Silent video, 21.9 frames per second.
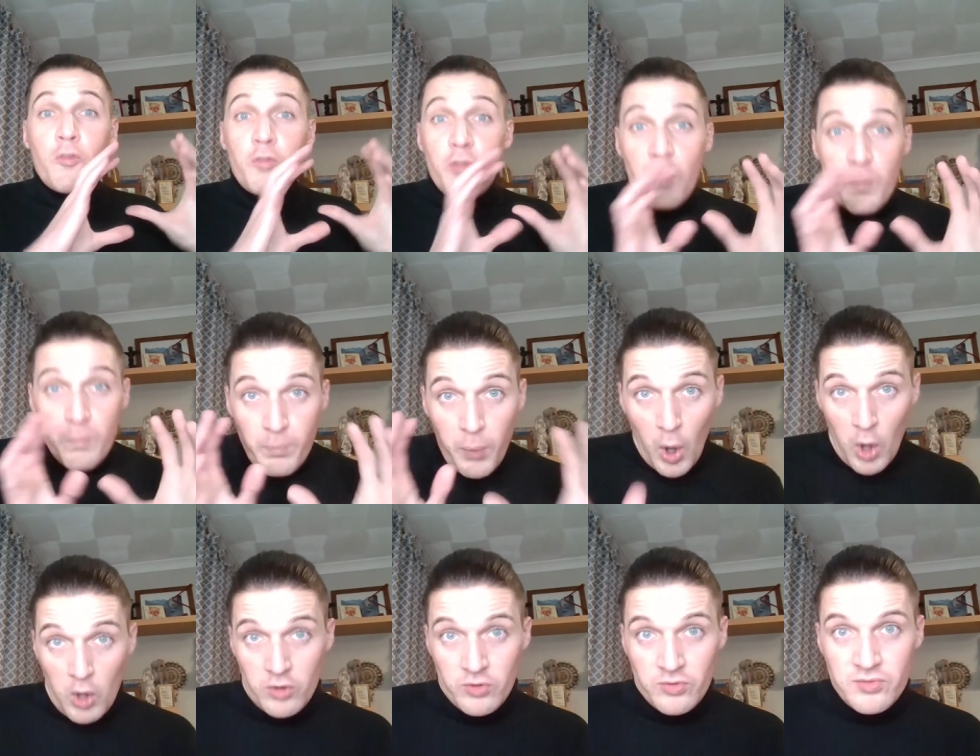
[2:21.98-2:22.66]
of the
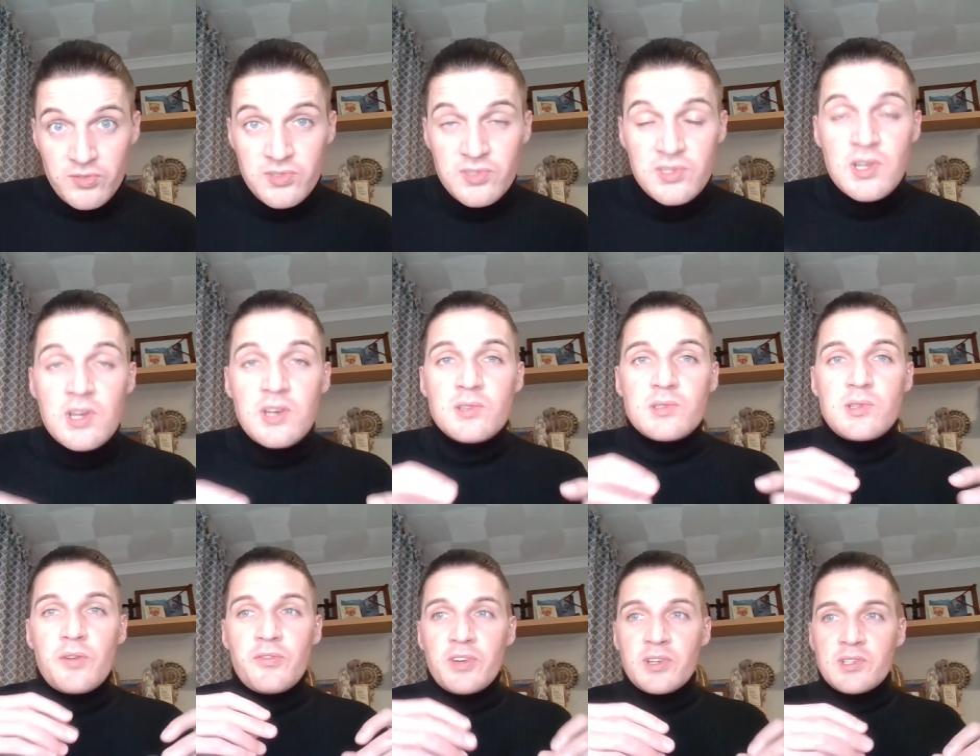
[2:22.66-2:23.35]
bonds.
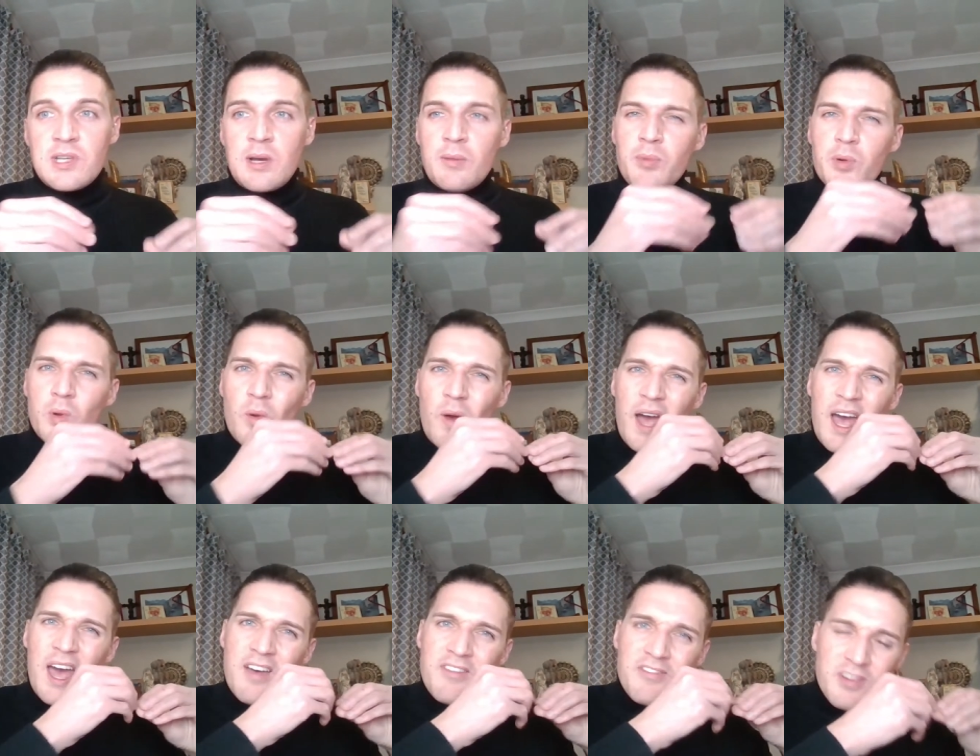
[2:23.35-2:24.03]
So, for example,
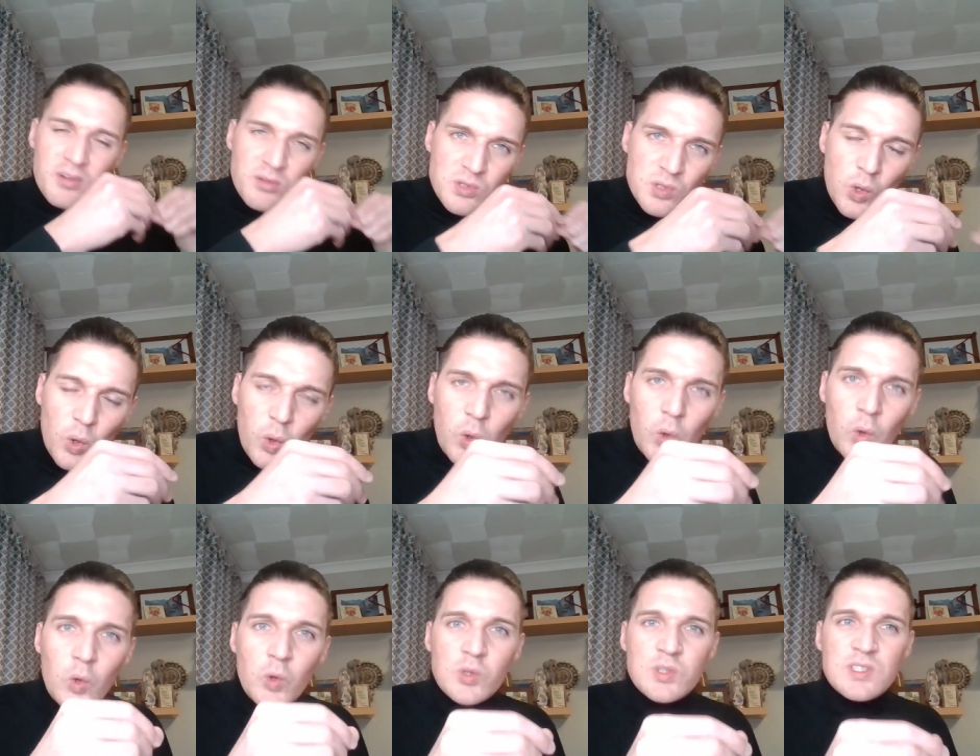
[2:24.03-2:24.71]
your hair feels
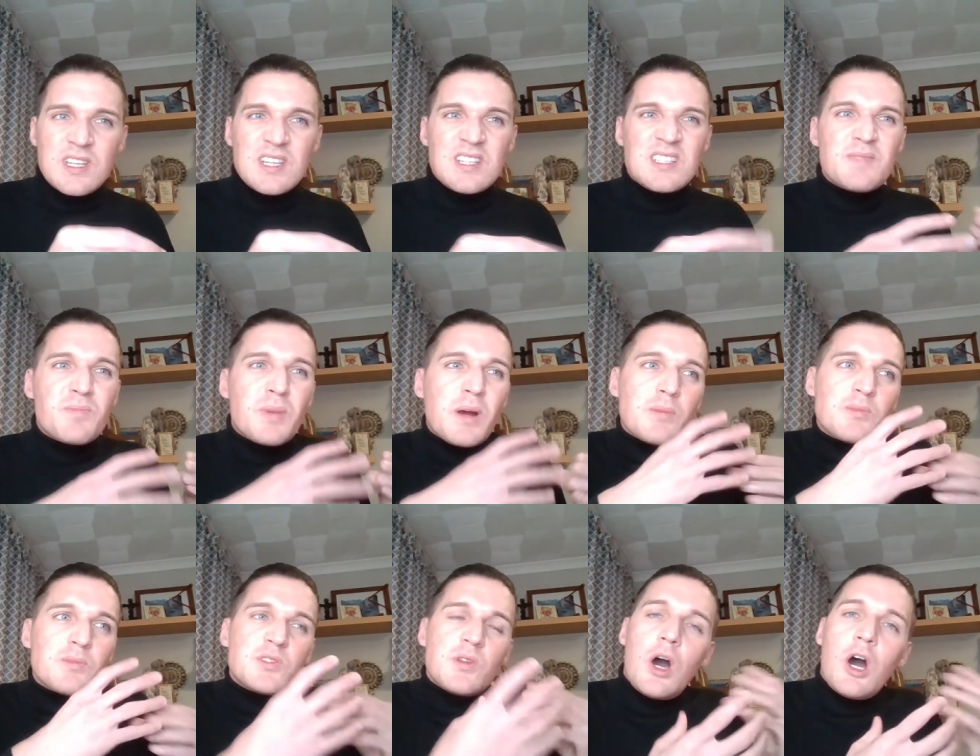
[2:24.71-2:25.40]
coarse, it's
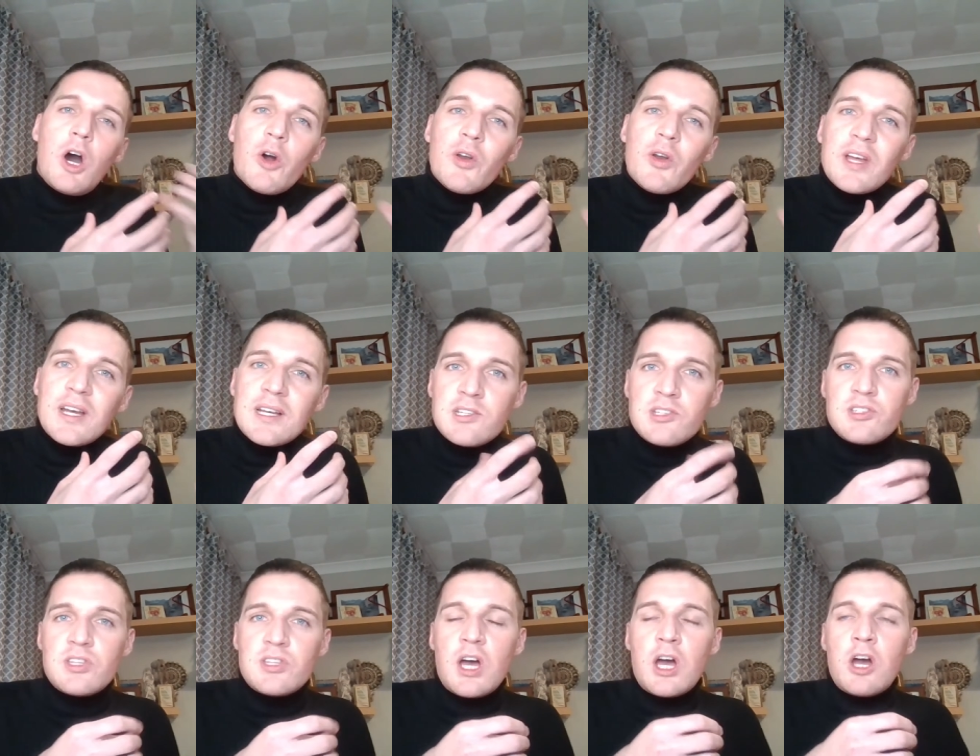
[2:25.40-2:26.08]
perhaps not holding a
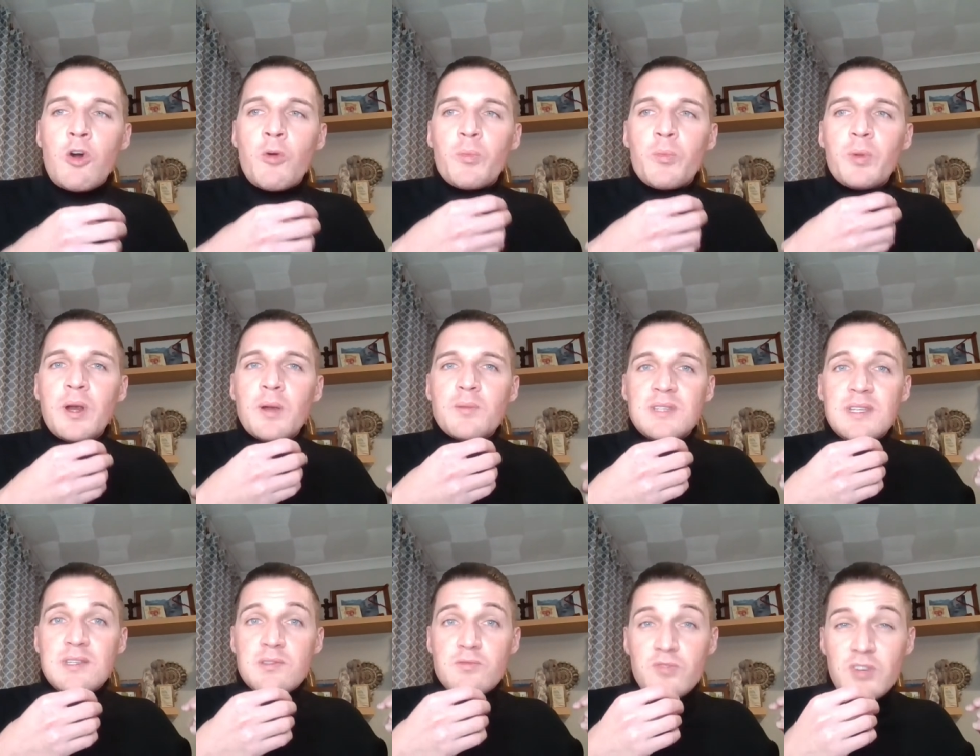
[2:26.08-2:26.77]
style,
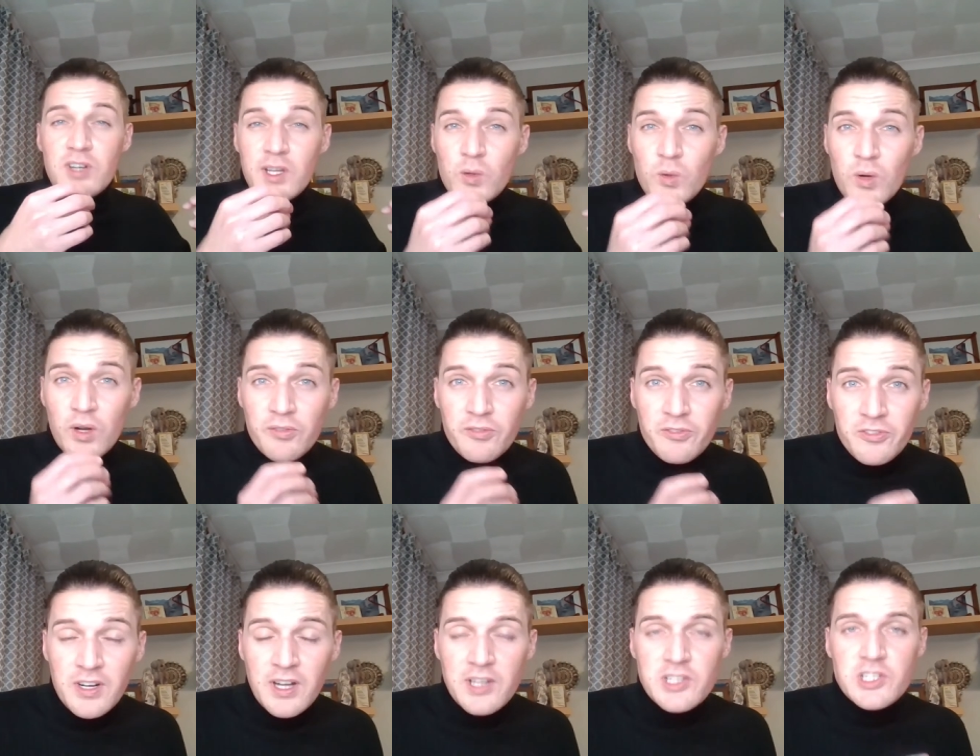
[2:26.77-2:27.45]
perhaps it's really quite
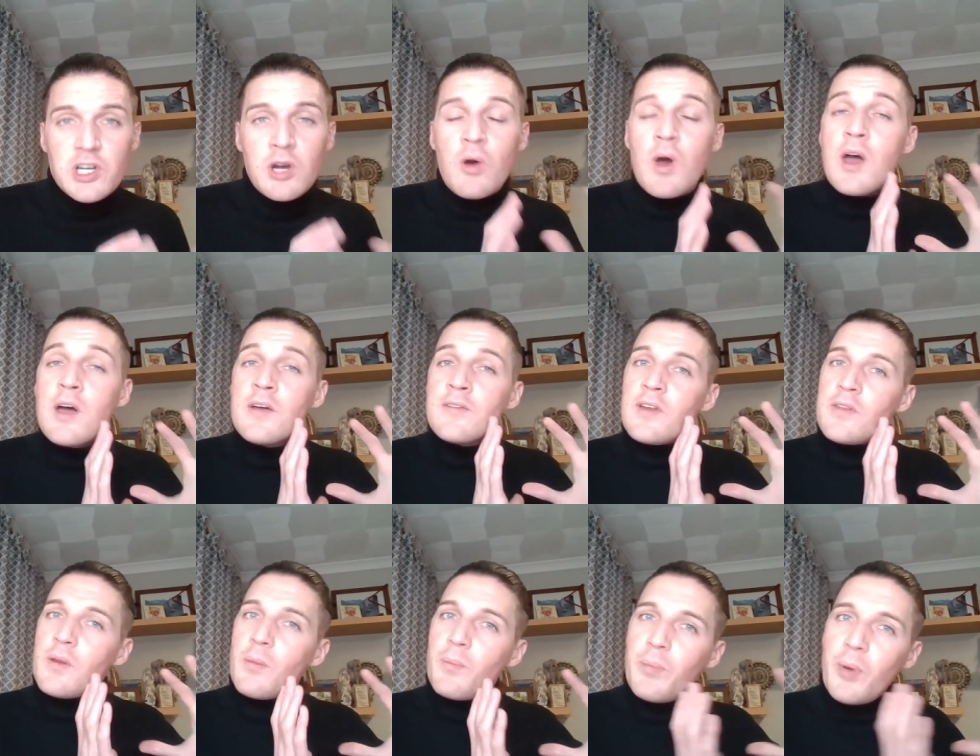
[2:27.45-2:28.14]
fragile,
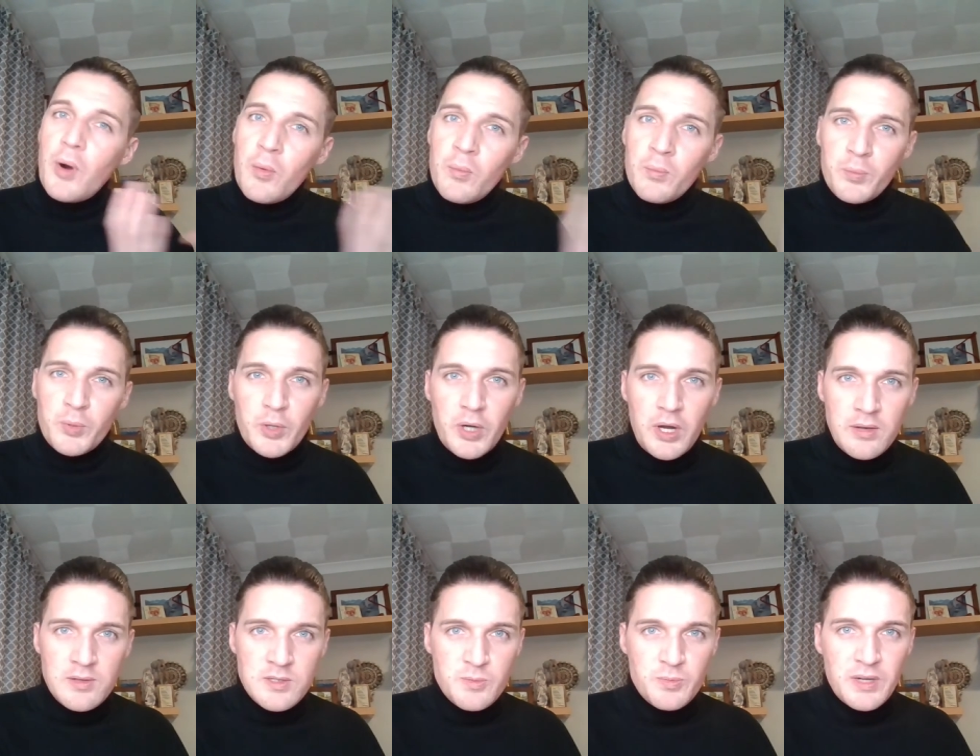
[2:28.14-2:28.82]
then the Bond
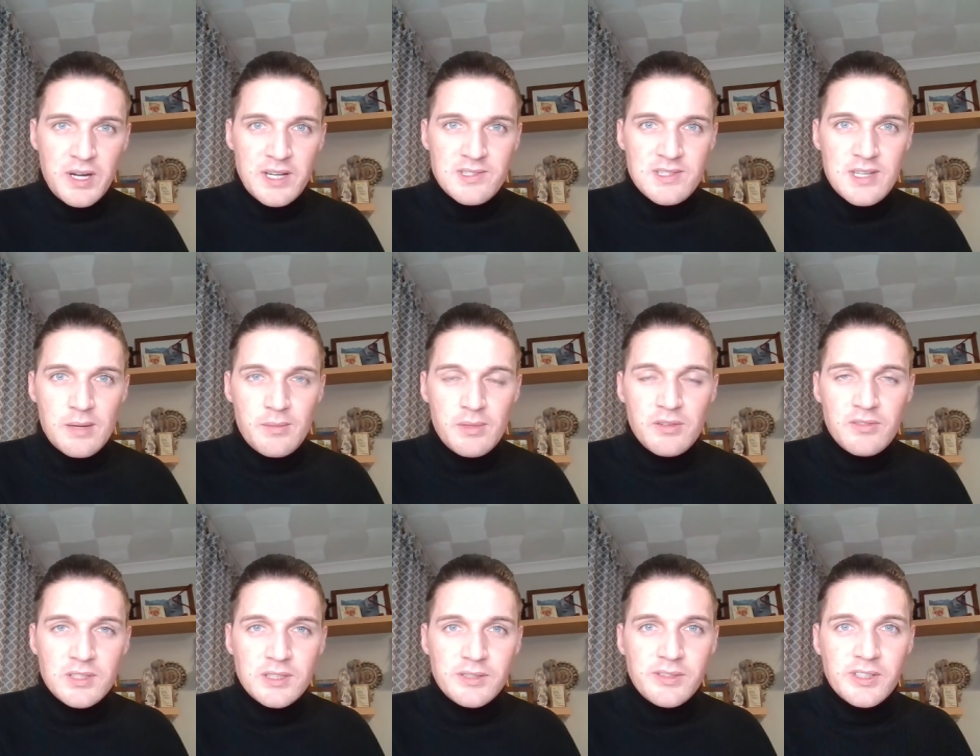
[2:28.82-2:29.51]
Pro Spray is going to
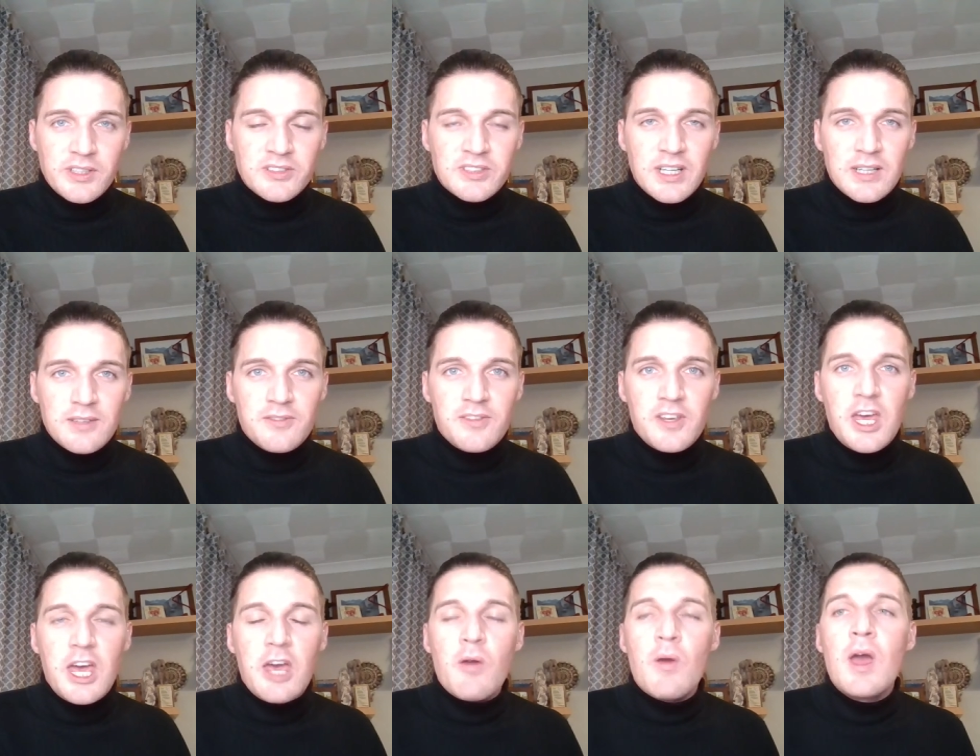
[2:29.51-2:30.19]
be really, really great
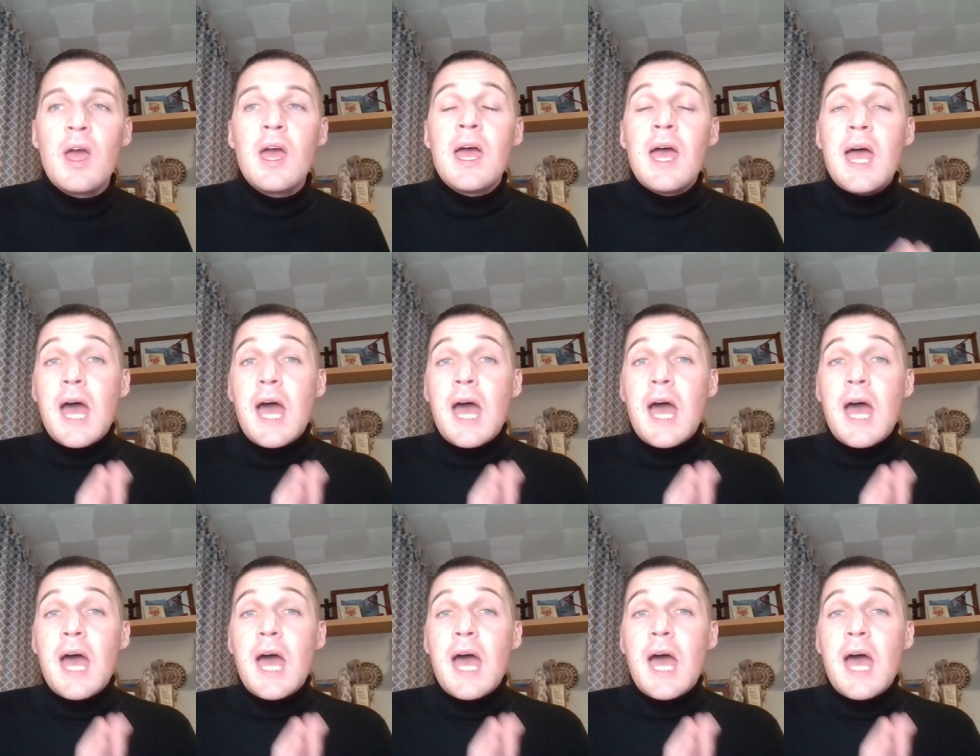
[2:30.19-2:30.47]
for you.